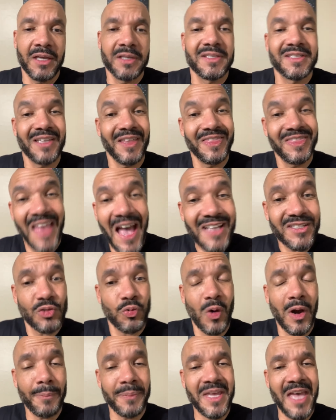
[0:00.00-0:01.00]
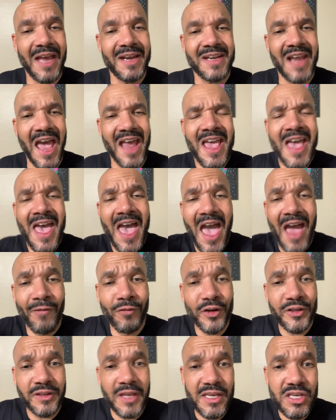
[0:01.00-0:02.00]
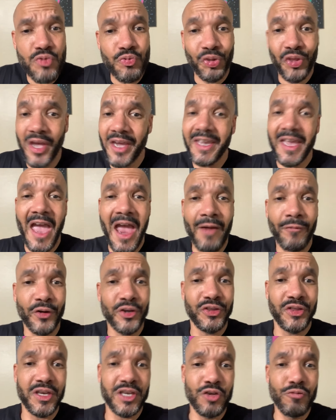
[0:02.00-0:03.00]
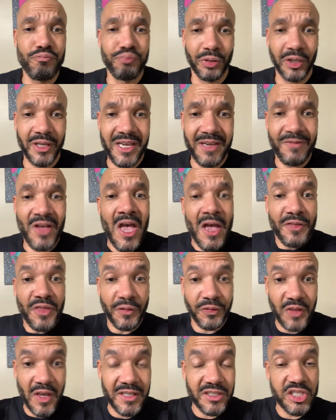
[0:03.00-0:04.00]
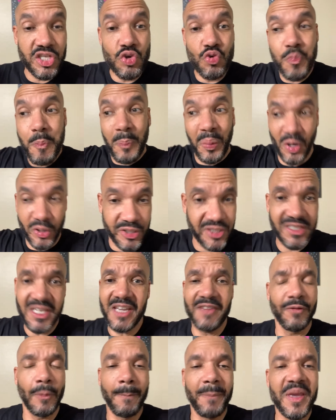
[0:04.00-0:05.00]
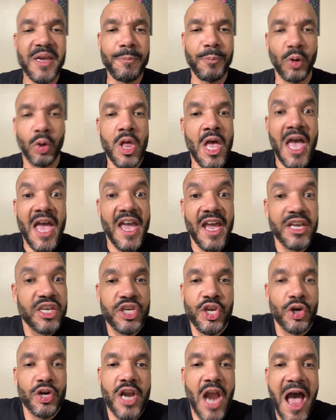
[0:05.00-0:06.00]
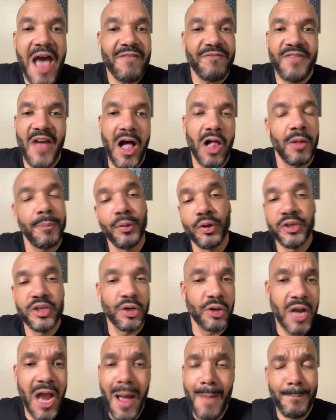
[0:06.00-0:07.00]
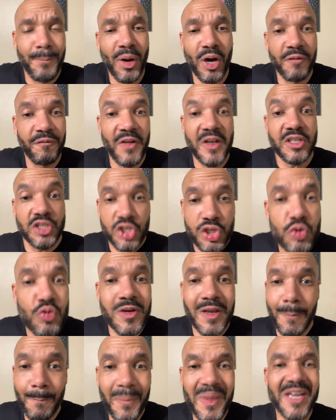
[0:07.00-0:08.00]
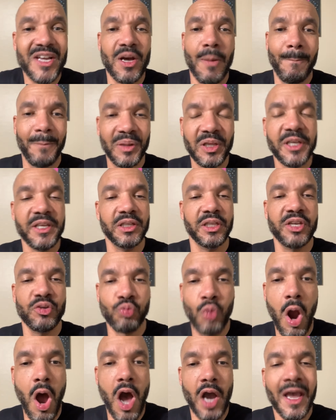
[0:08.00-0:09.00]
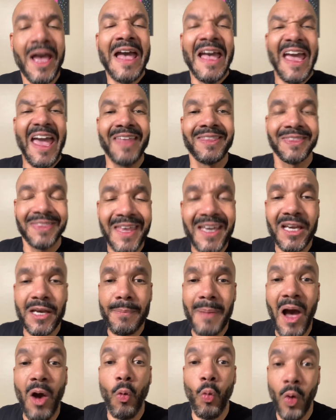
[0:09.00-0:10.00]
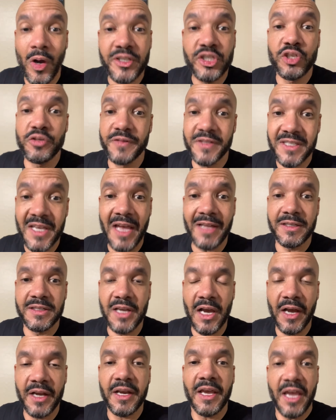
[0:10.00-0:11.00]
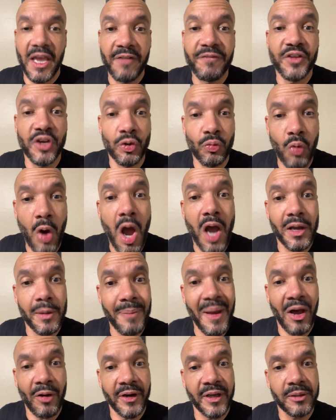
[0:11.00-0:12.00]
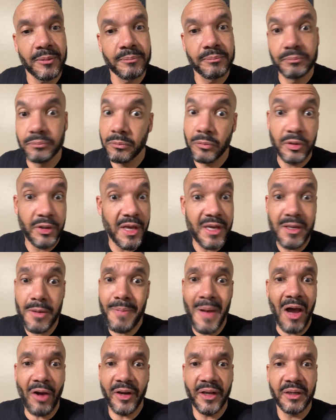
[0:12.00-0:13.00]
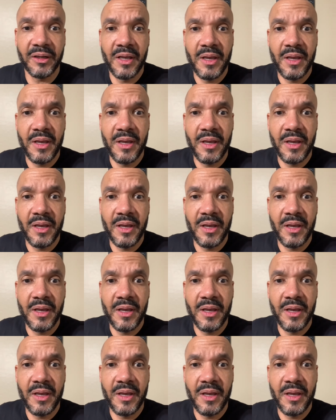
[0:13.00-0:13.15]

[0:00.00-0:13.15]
So that's where I'm getting at. Everything you think, everything you believe, the things you perceive in people you're not fallible. You're not perfect. You can be completely wrong. And think about what you've said and done if you're wrong about it. Think about it.